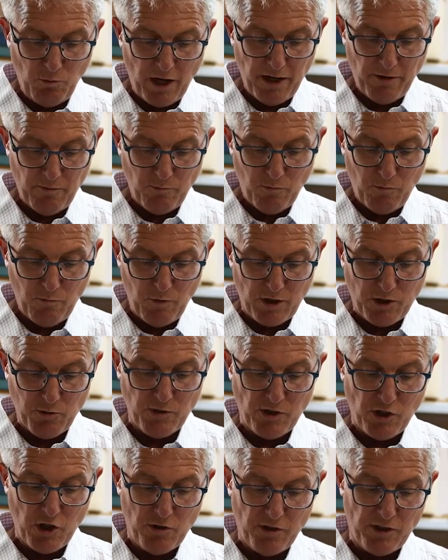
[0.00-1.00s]
one, which
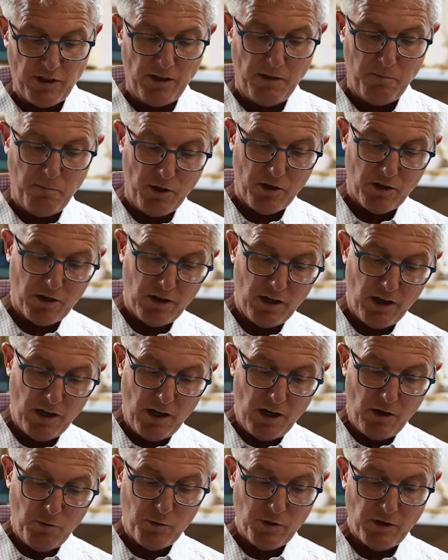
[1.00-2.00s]
was used in the book,
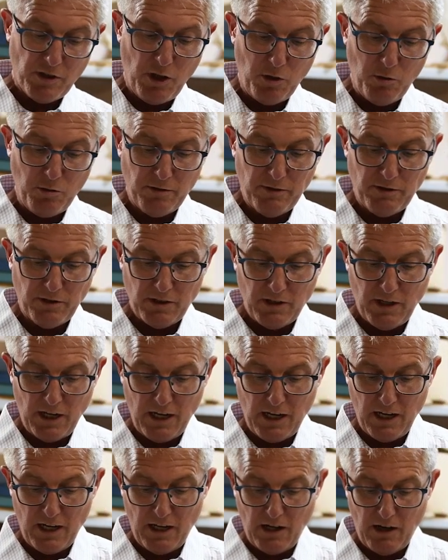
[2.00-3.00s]
was sold
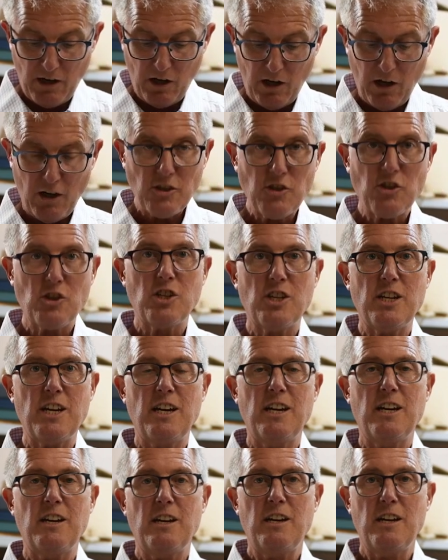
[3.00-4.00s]
uh, last
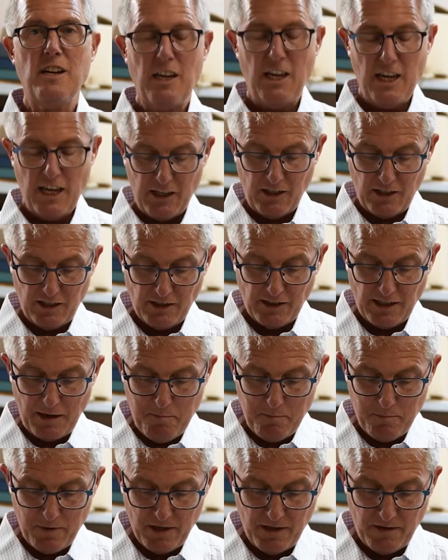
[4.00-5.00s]
year in
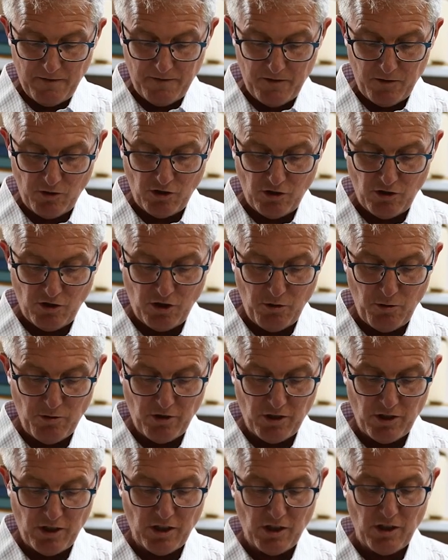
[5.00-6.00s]
December for
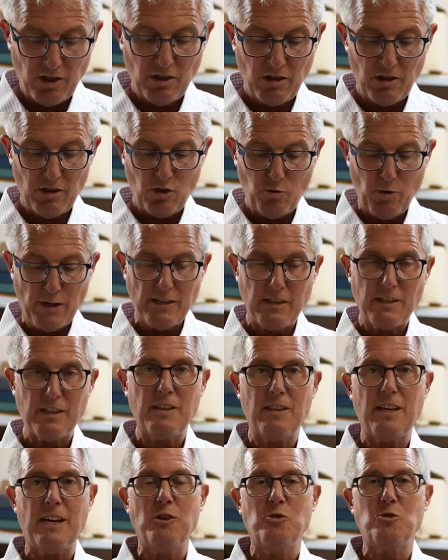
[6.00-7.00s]

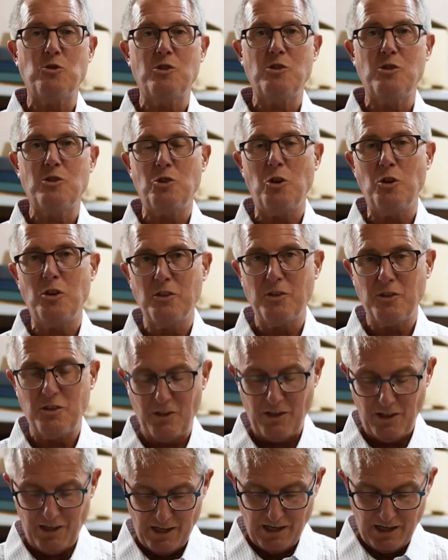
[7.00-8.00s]

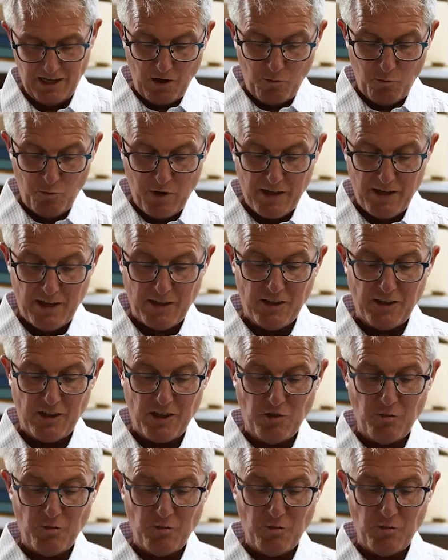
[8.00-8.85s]
$220,000. We think this